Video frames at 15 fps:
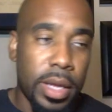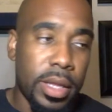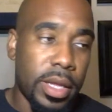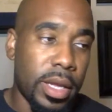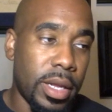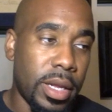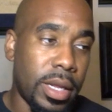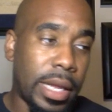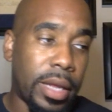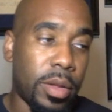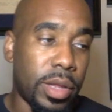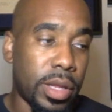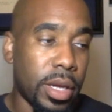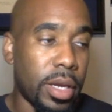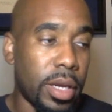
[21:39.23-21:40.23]
And then, like you
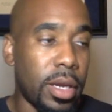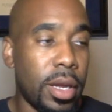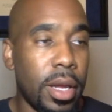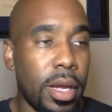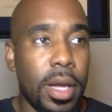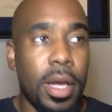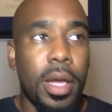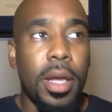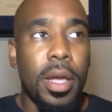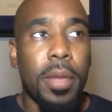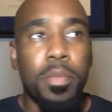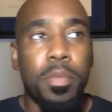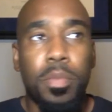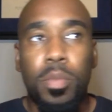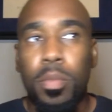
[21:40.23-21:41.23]
said,
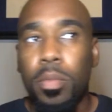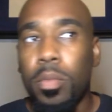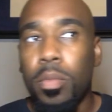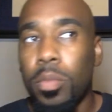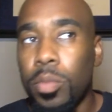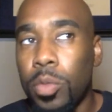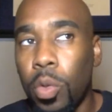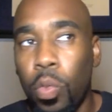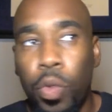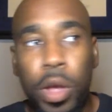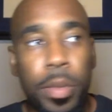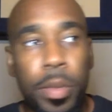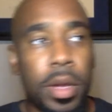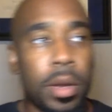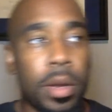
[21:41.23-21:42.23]
the
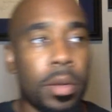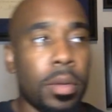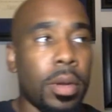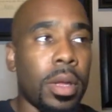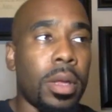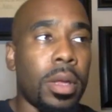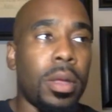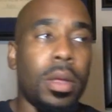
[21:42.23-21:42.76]
women,